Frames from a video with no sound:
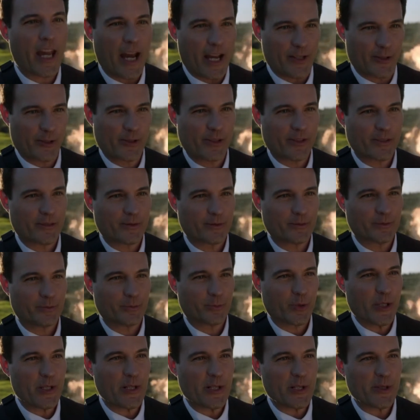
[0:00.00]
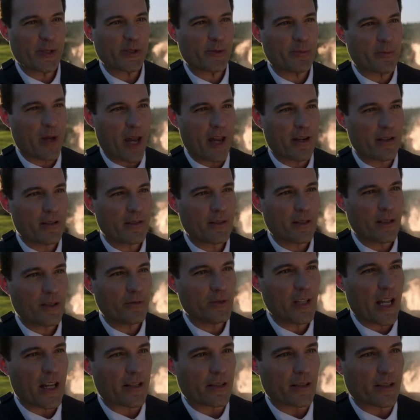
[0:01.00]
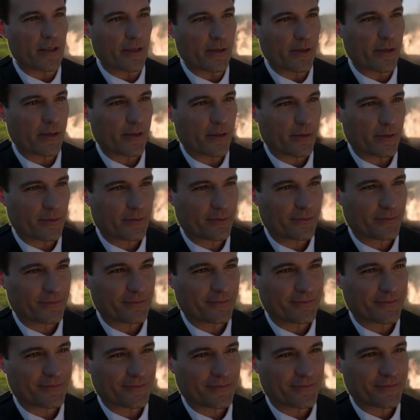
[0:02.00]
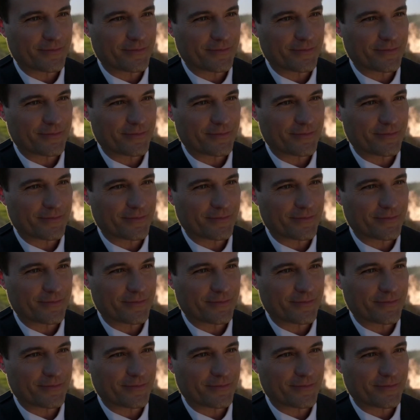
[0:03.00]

assassin for the British Men of Letters.